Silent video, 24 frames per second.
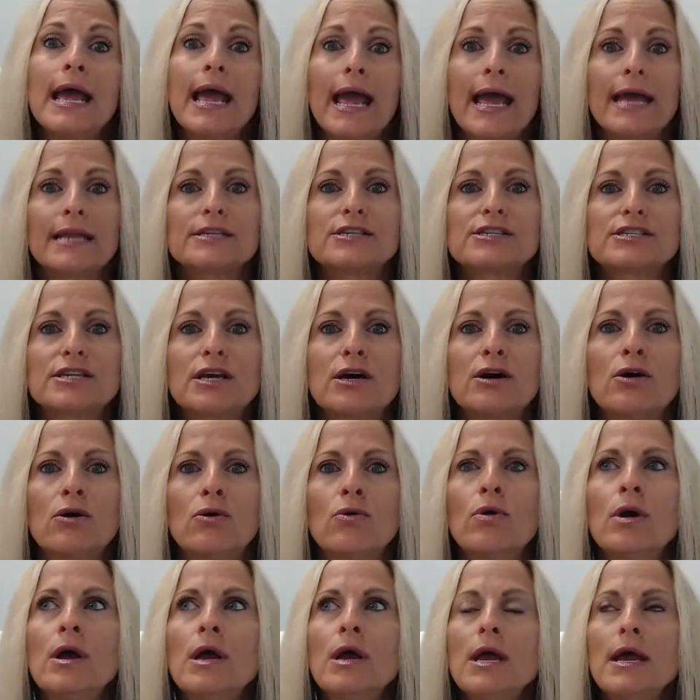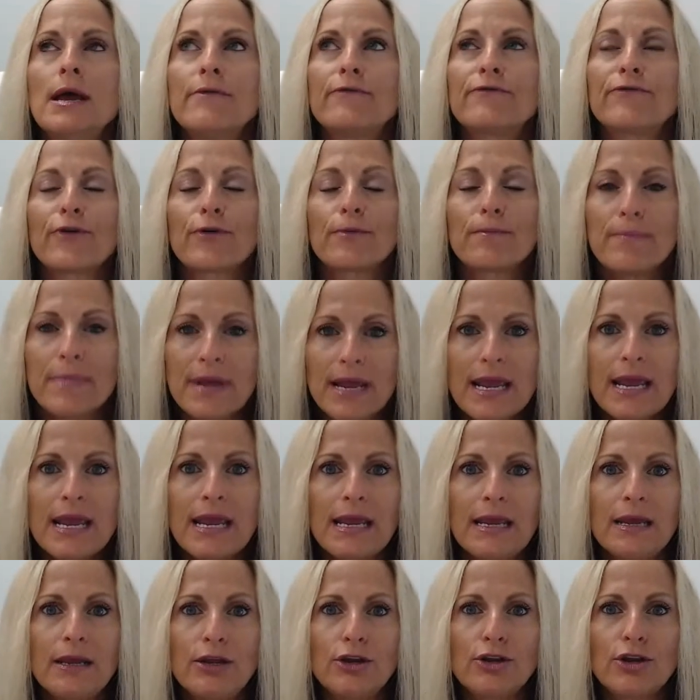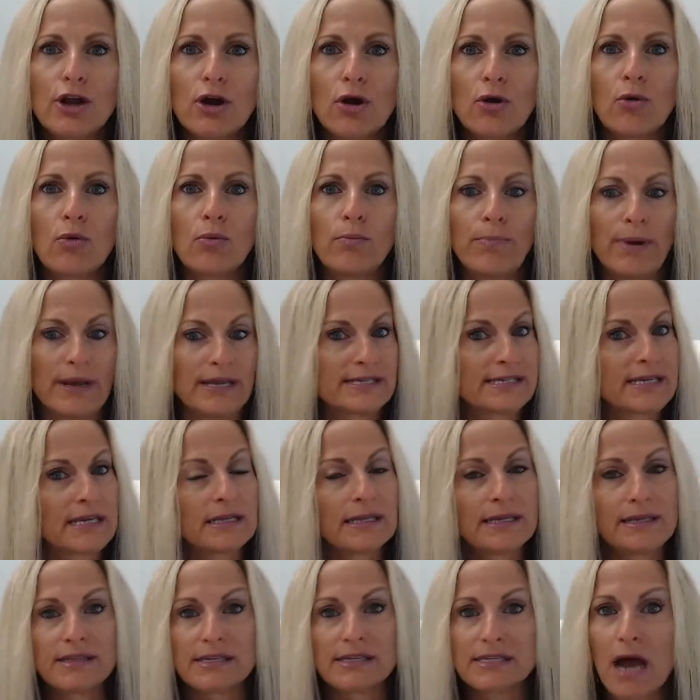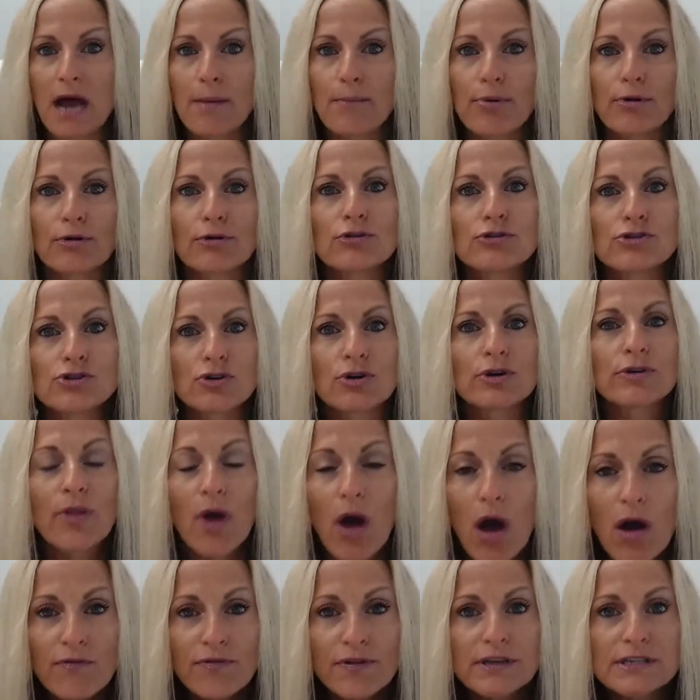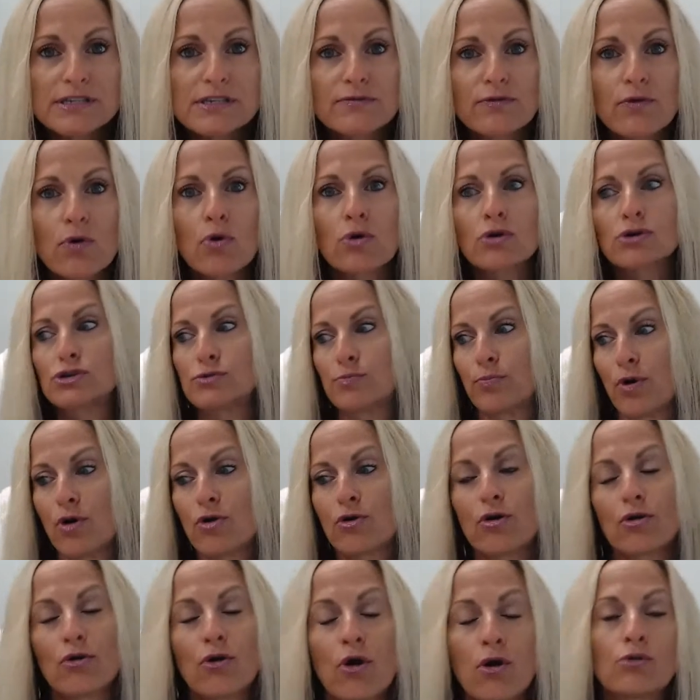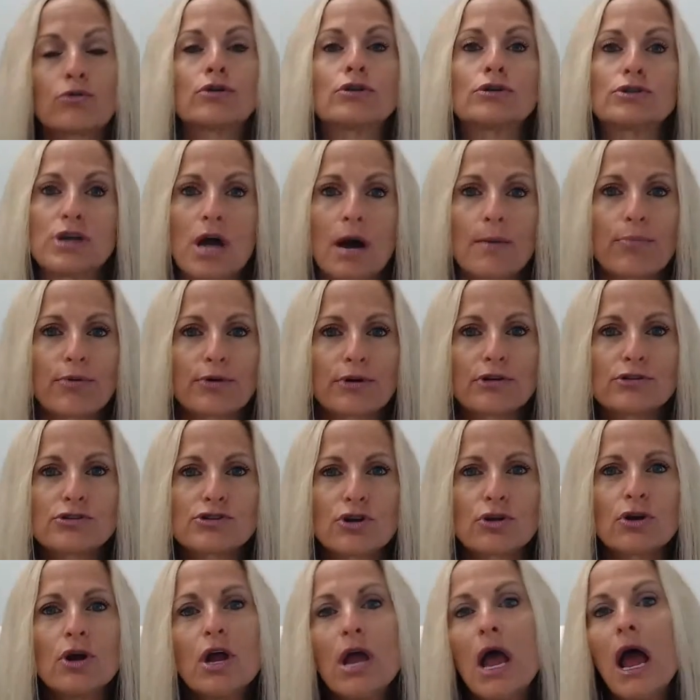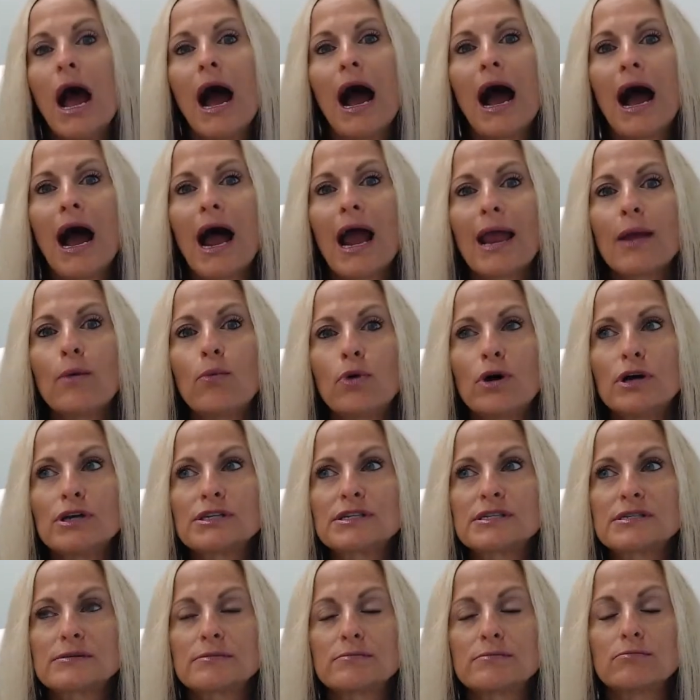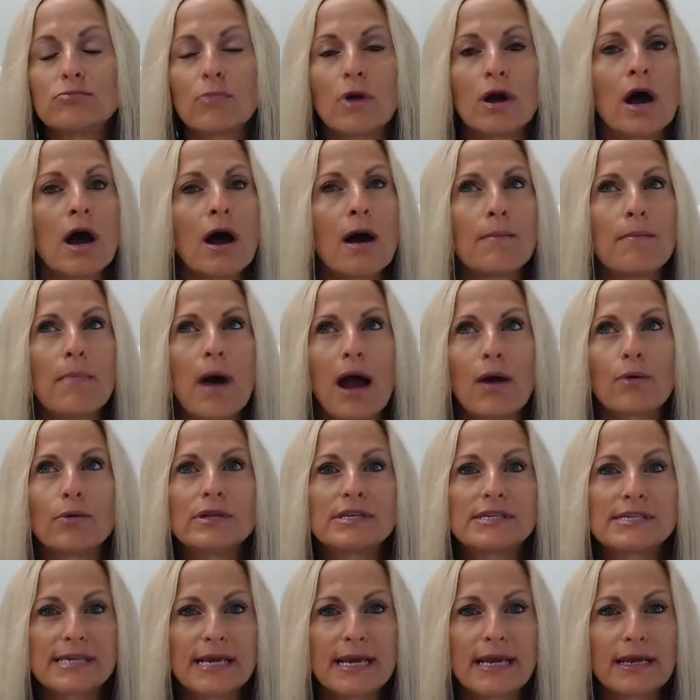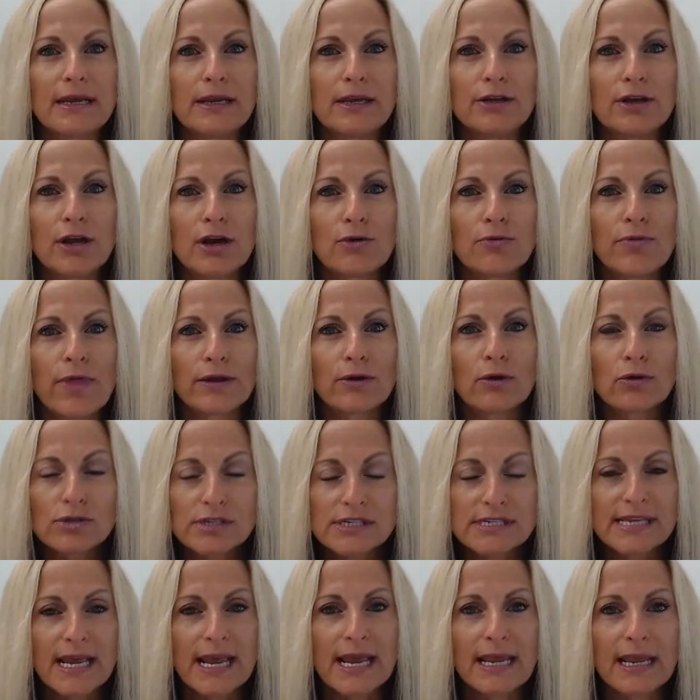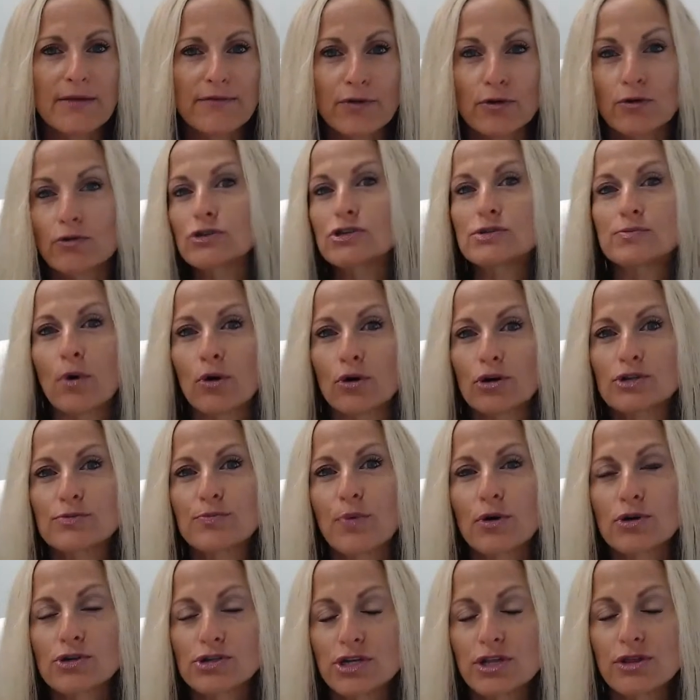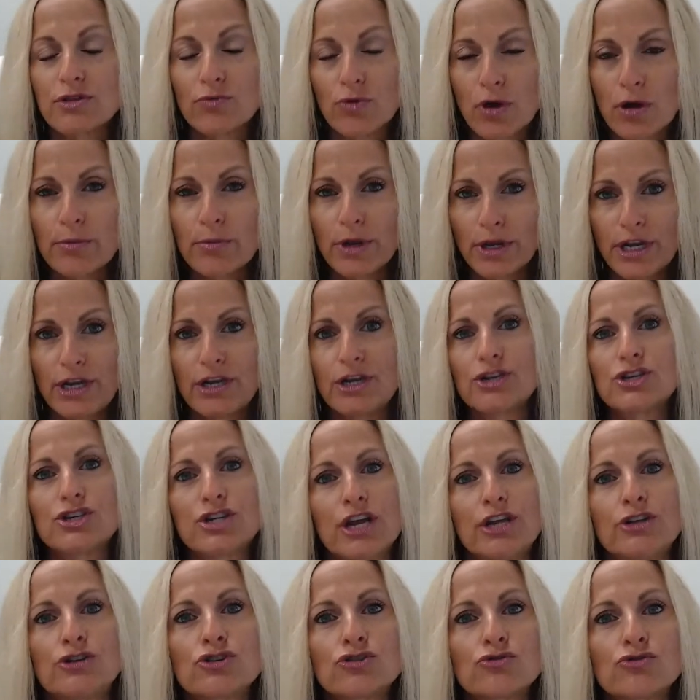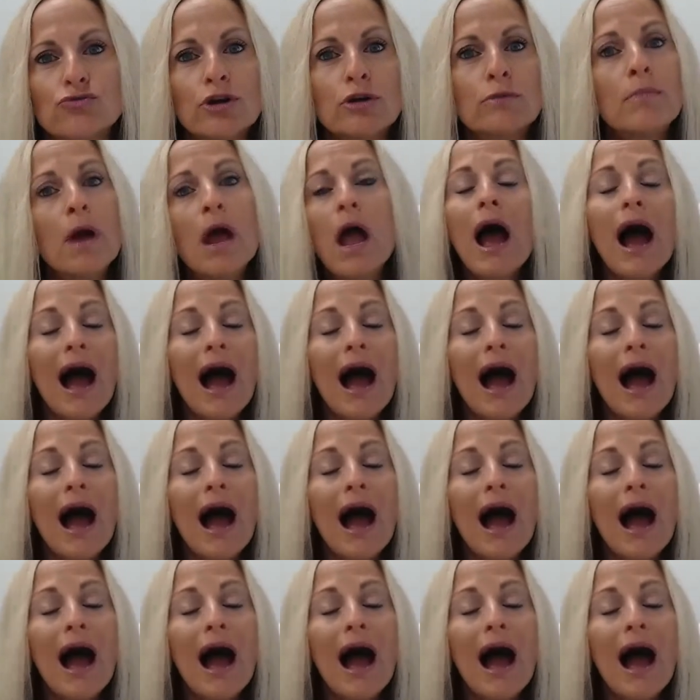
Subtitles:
And so for me, basically the top producer in the office, of course, broker owner, top producer, I was I would say, that old saying, if you're the smartest person in the room, you need to change your room.